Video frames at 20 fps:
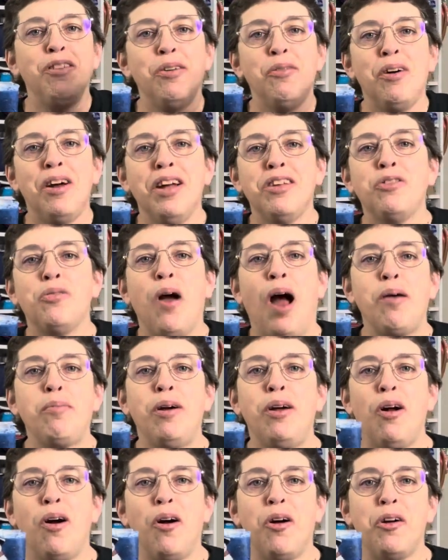everyone, it's Rob
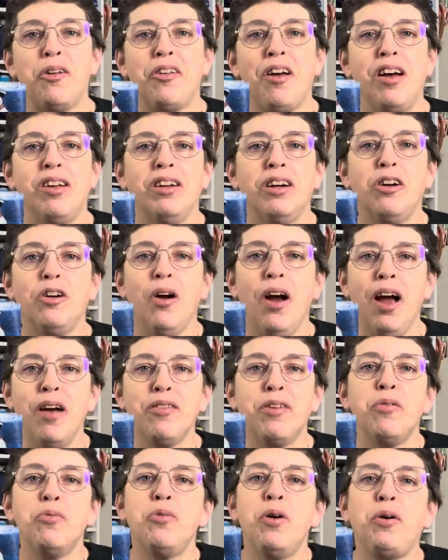at R's Island
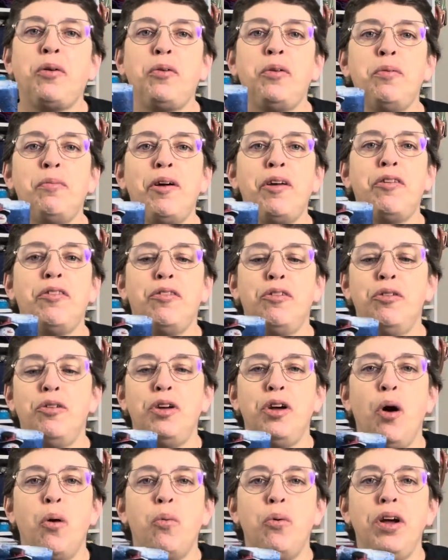Crafts and welcome to my
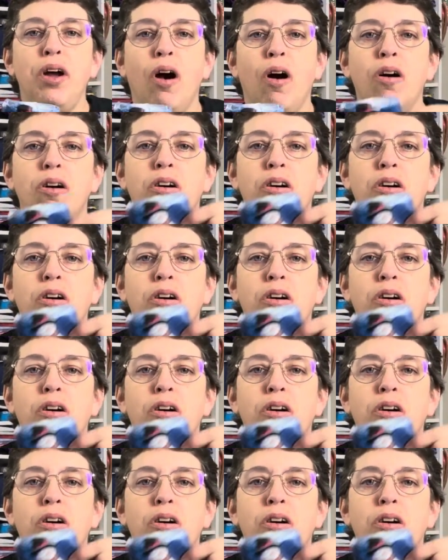studio. We are